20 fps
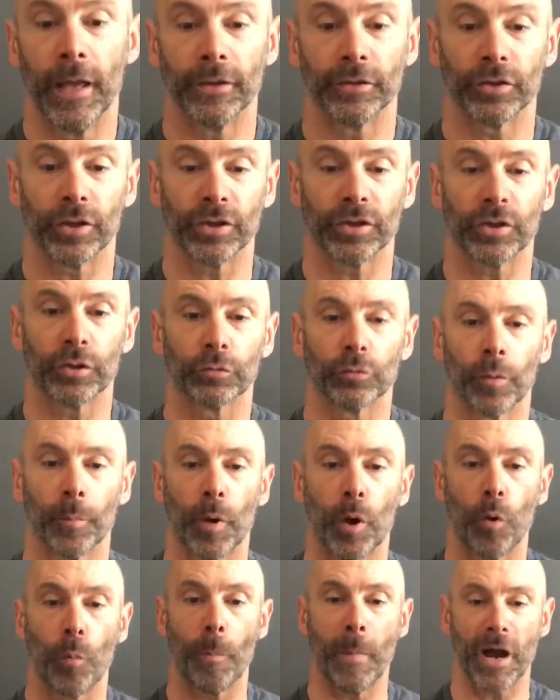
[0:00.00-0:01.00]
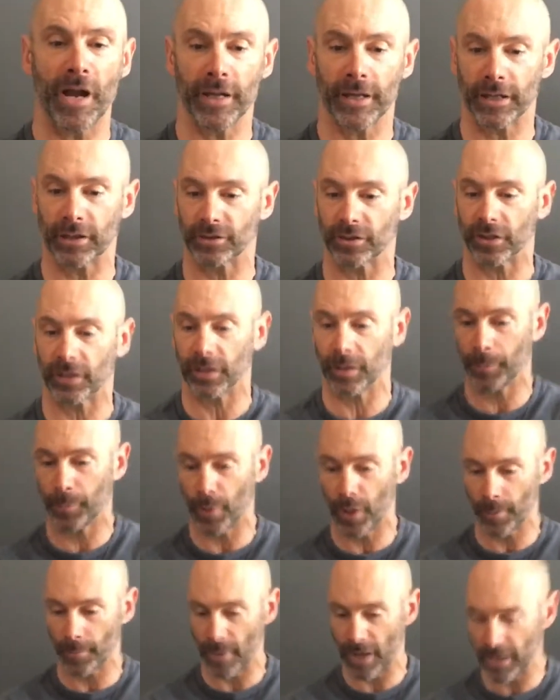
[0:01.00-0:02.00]
So this is a remote mic. It's a
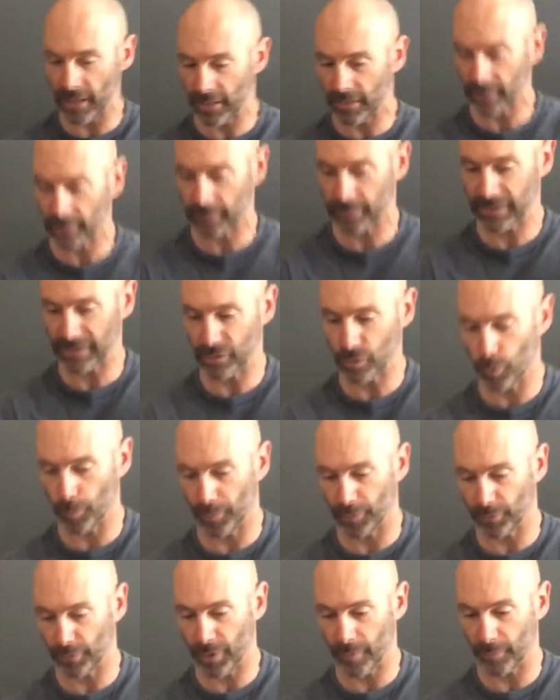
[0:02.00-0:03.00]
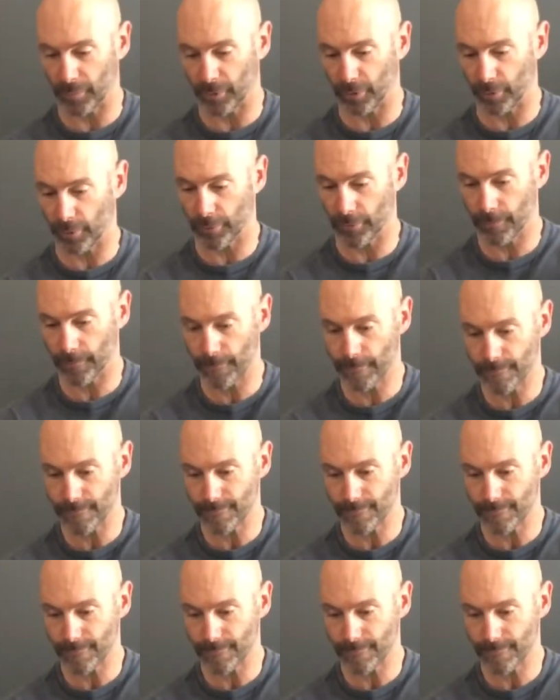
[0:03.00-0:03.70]
clip-on mic. Let's open it up here.